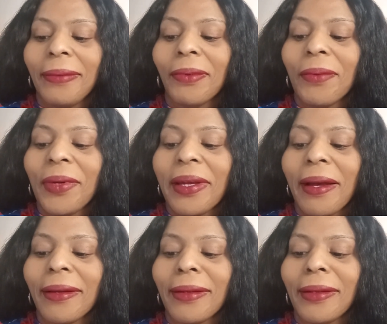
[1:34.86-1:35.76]
What we
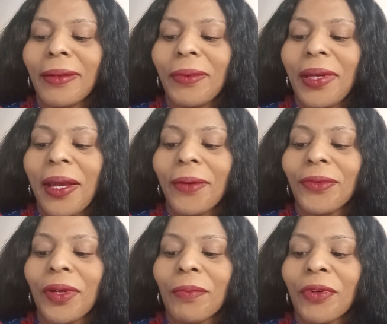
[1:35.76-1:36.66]
got? I think we
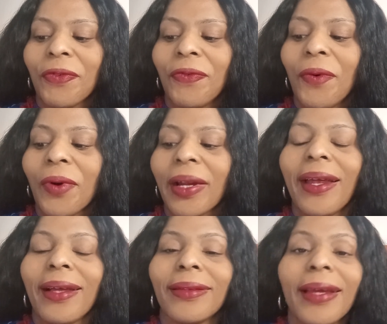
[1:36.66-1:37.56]
have number four.
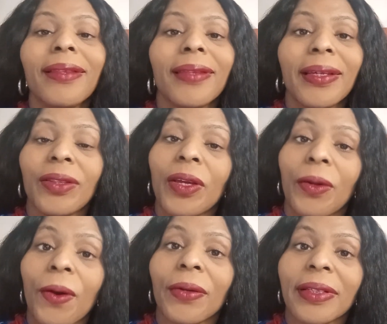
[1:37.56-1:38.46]
They think they
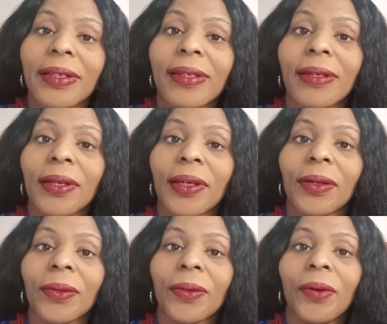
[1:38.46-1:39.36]
are listening.
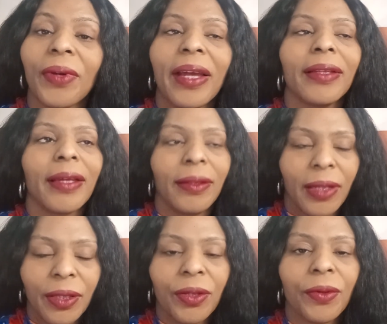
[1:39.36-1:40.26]
Okay, they
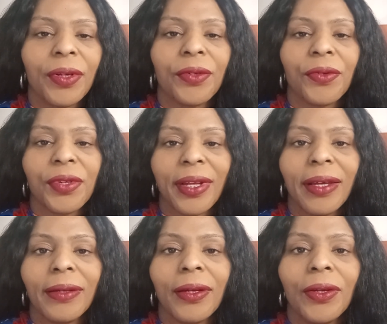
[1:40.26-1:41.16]
think they're
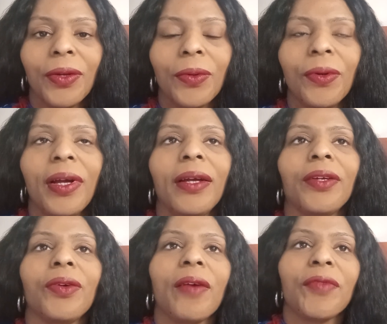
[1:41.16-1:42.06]
understanding you.
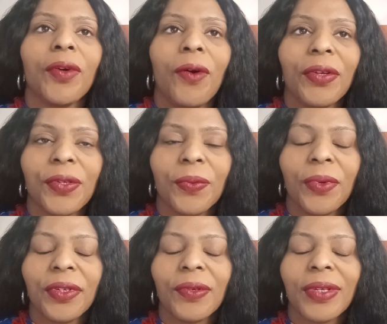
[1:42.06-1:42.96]
You have to also
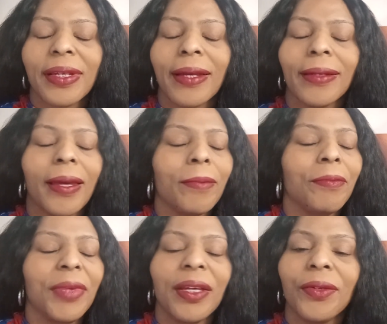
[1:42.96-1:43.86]
understand that
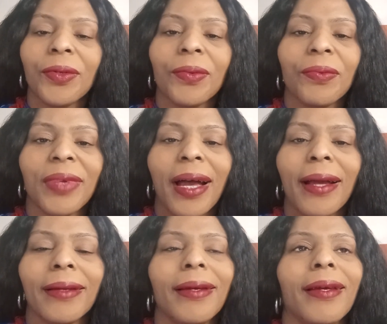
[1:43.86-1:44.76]
men do not,